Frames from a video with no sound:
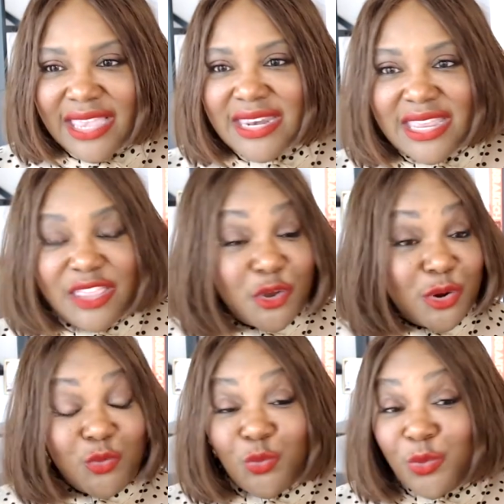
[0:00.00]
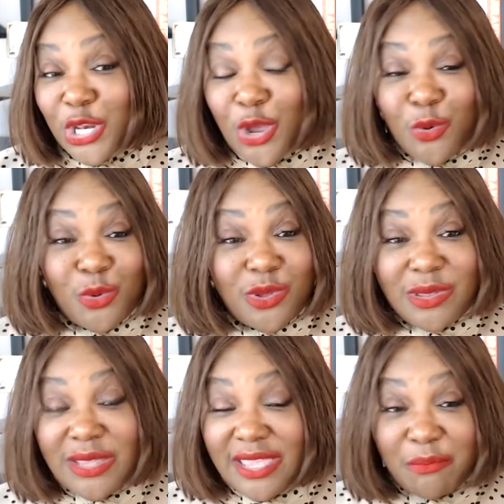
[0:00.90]
It can either, you know,
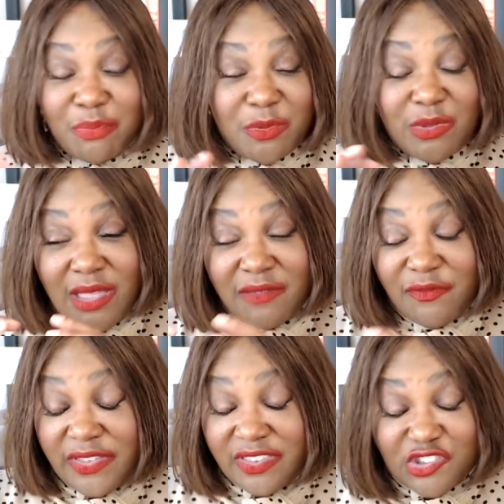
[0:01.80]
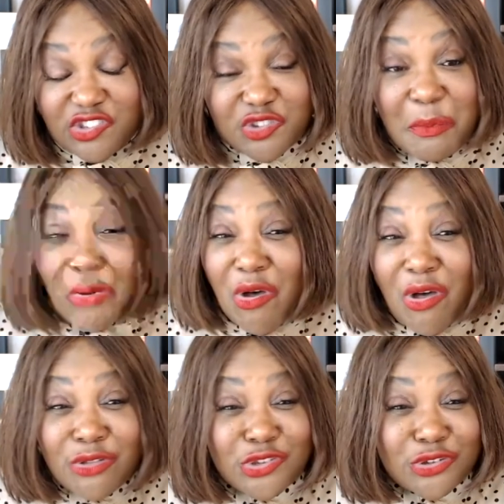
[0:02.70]
it's a
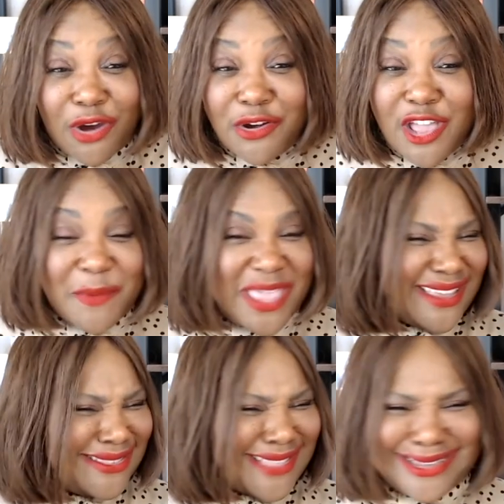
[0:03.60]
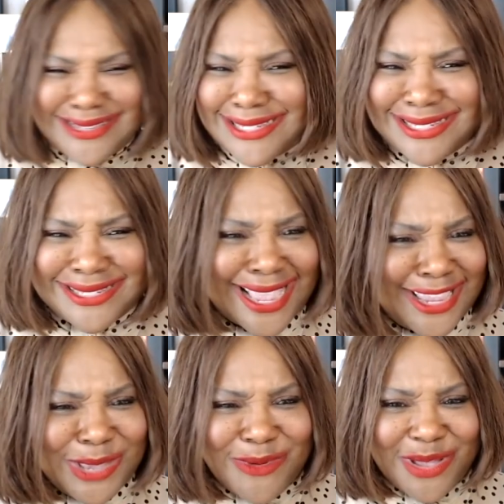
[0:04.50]
small startup, it can like
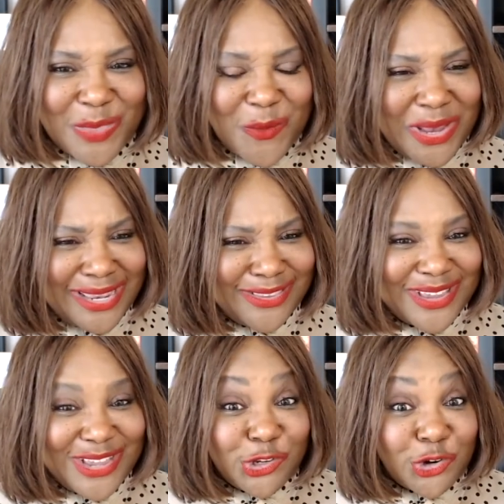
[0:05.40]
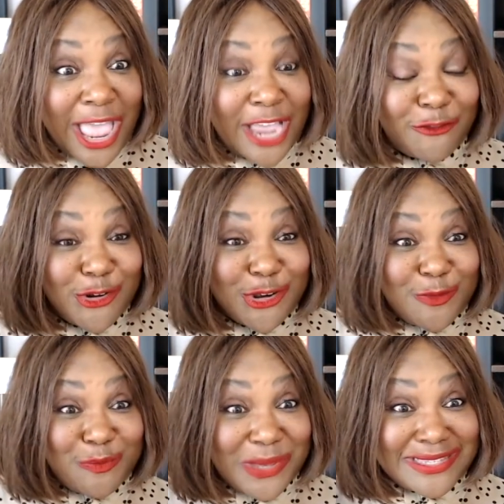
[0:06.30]
set you on the winning track for
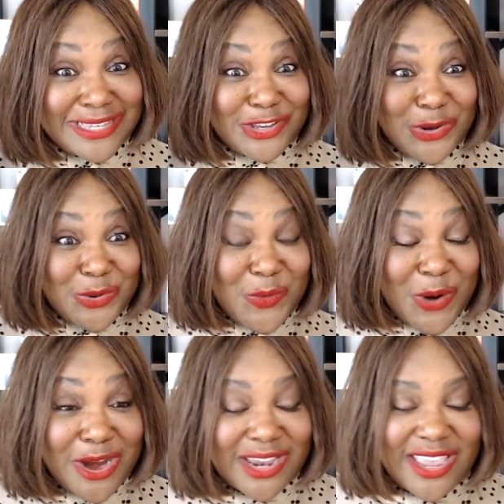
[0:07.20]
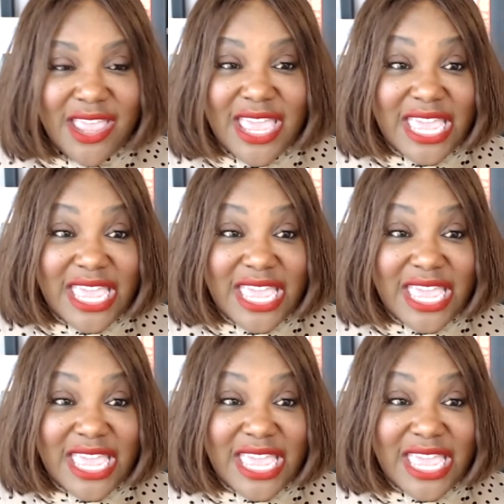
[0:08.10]
new business and new work.